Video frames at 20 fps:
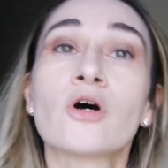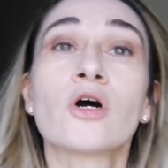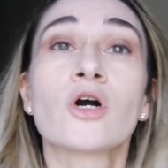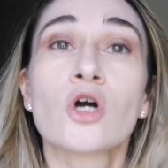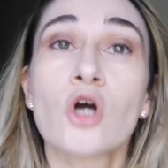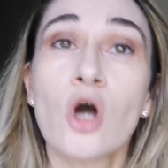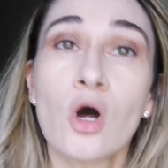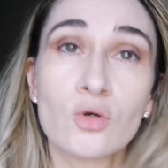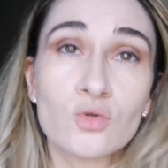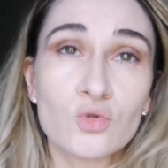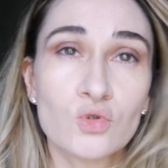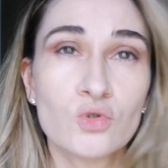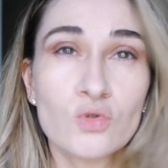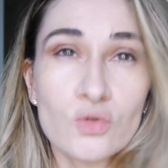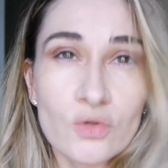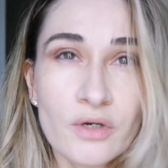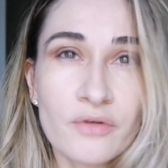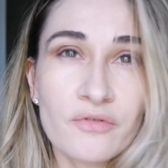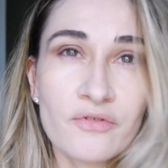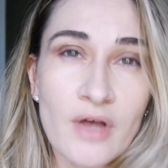
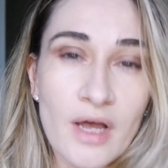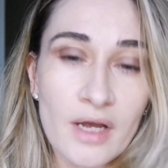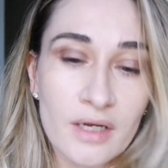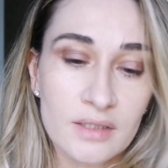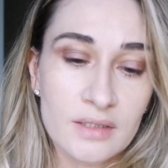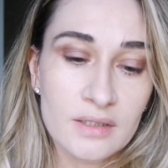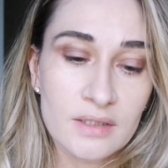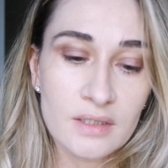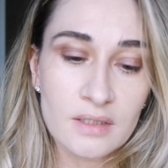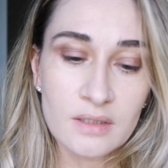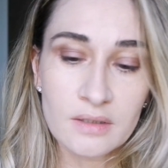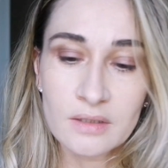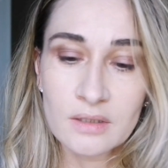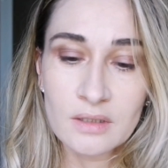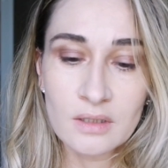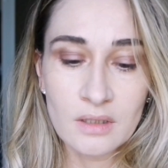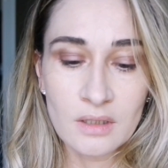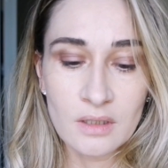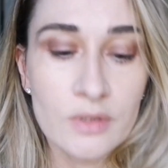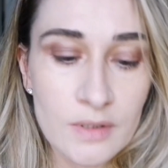contour effect.
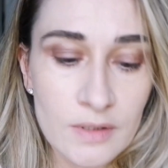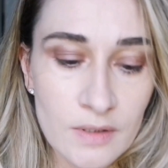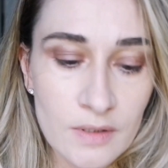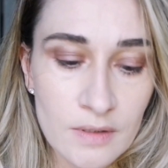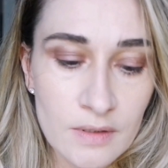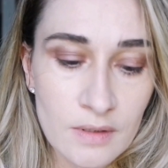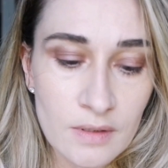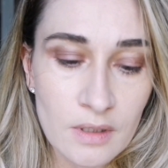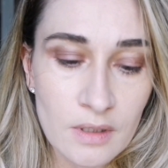This is the